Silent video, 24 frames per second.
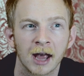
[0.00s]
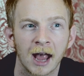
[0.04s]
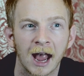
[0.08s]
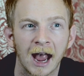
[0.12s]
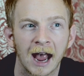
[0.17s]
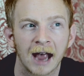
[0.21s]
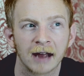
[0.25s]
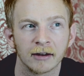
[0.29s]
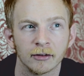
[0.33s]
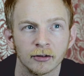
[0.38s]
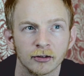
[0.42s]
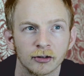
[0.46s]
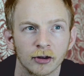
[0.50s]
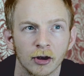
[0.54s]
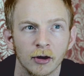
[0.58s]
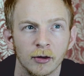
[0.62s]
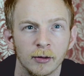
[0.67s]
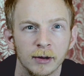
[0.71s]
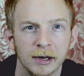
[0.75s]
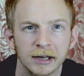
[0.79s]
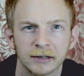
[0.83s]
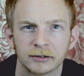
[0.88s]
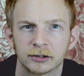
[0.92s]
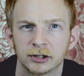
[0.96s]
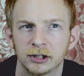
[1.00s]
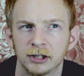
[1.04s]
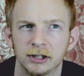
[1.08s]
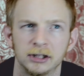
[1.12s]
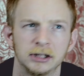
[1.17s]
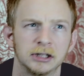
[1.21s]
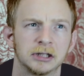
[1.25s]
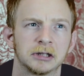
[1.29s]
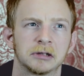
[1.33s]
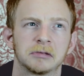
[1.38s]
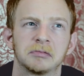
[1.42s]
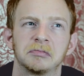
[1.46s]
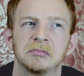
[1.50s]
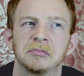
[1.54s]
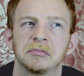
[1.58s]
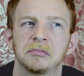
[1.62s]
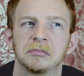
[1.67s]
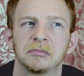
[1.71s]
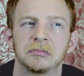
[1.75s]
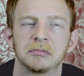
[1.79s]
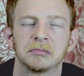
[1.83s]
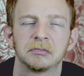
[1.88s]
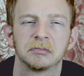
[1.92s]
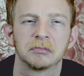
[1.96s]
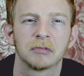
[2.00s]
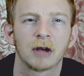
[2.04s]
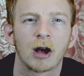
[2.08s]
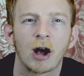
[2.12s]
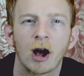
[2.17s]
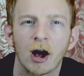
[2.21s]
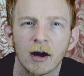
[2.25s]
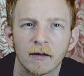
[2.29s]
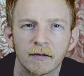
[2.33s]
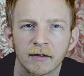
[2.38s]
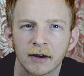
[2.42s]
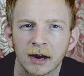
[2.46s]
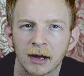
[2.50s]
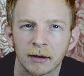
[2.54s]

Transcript: And so if she's half an